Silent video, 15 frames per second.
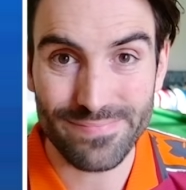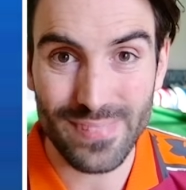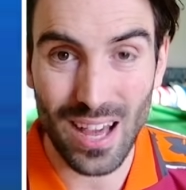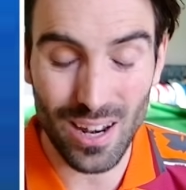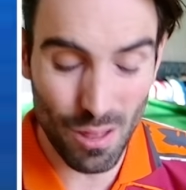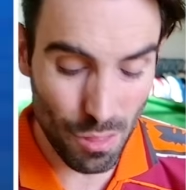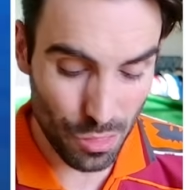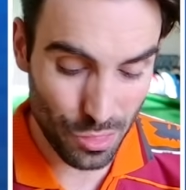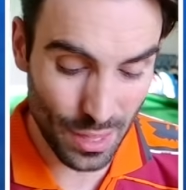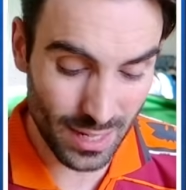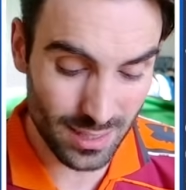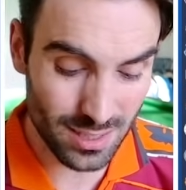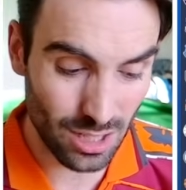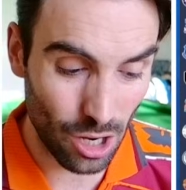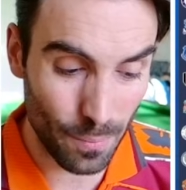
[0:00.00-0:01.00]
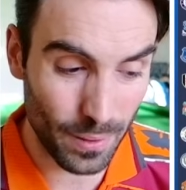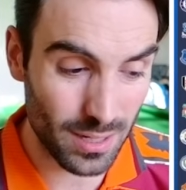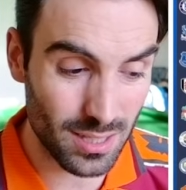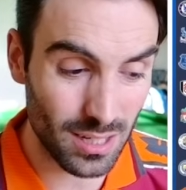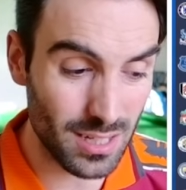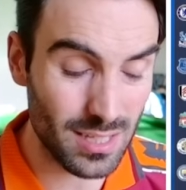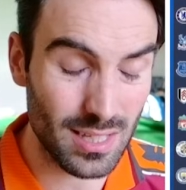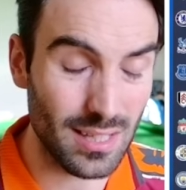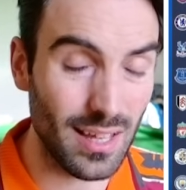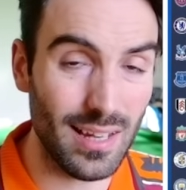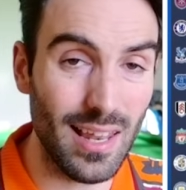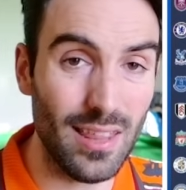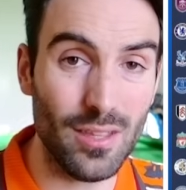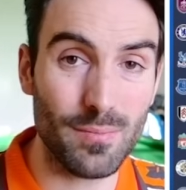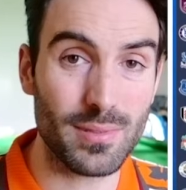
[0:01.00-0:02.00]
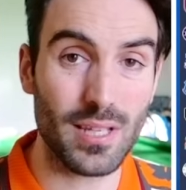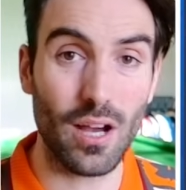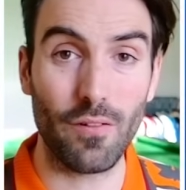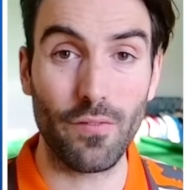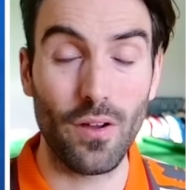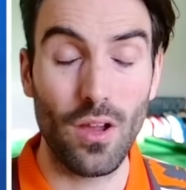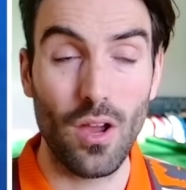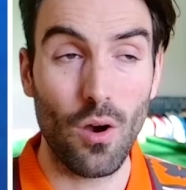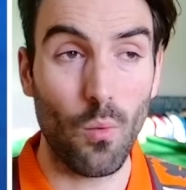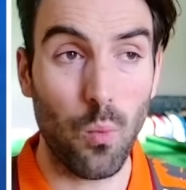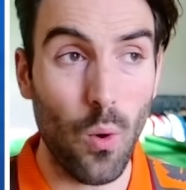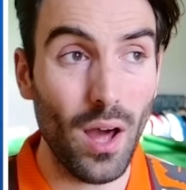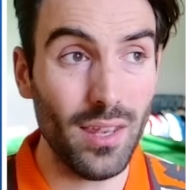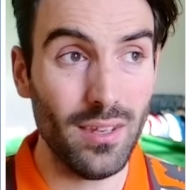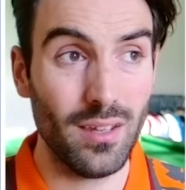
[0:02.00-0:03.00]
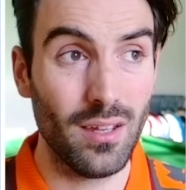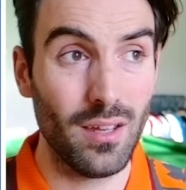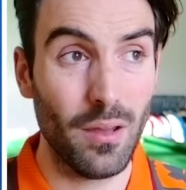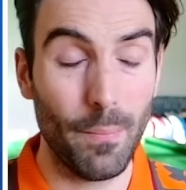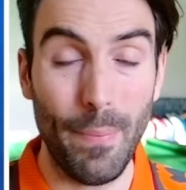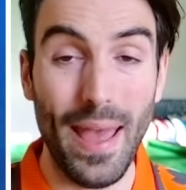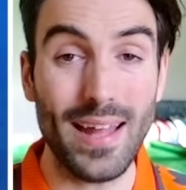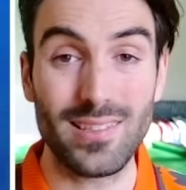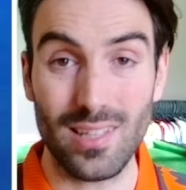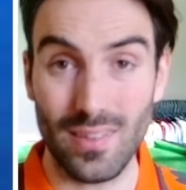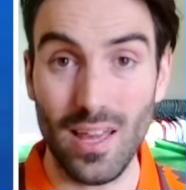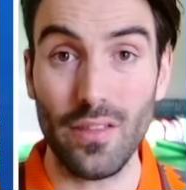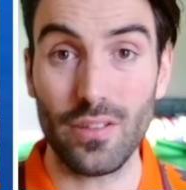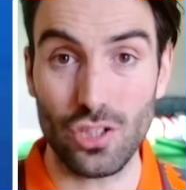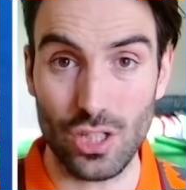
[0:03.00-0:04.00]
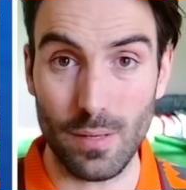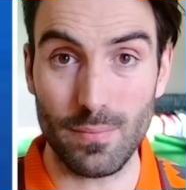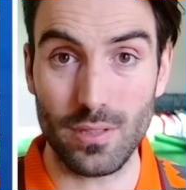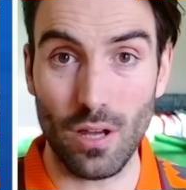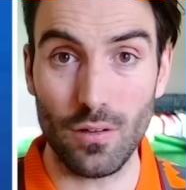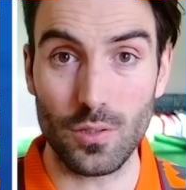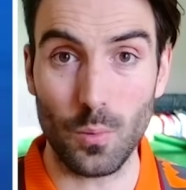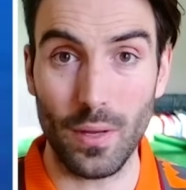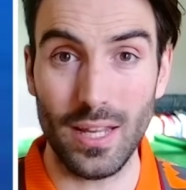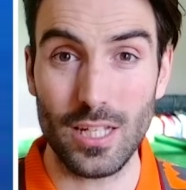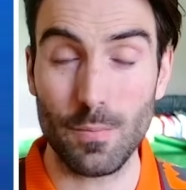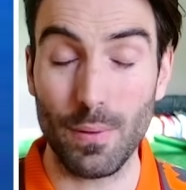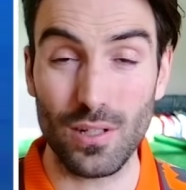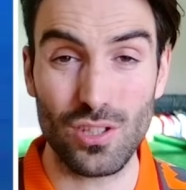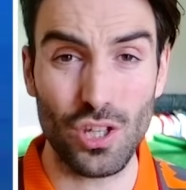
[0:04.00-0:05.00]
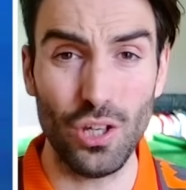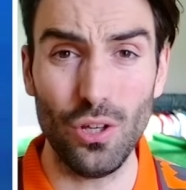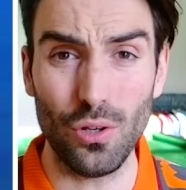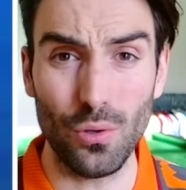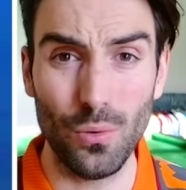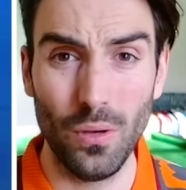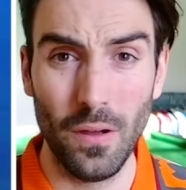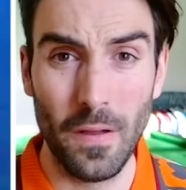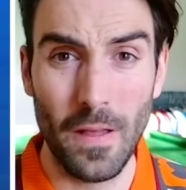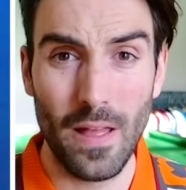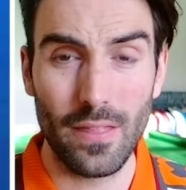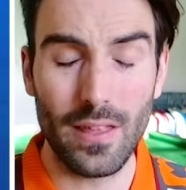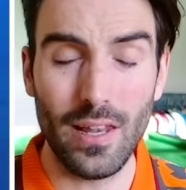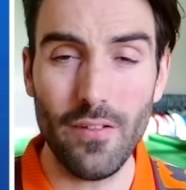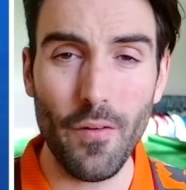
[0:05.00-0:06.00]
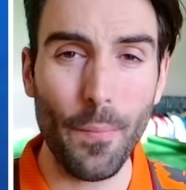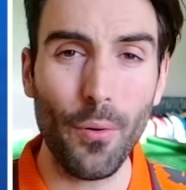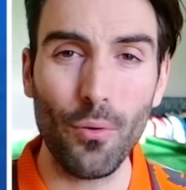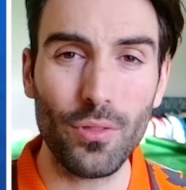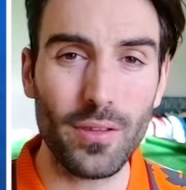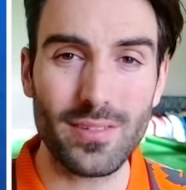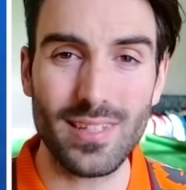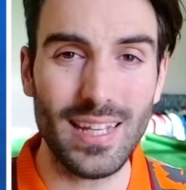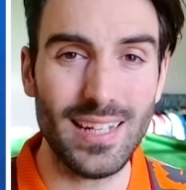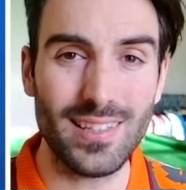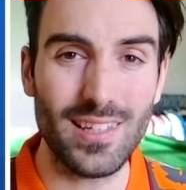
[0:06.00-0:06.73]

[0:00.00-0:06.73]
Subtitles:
I don't think so, because I just think they lend themselves, 1, better to the other chips those weeks, but 2, the Liverpool and the City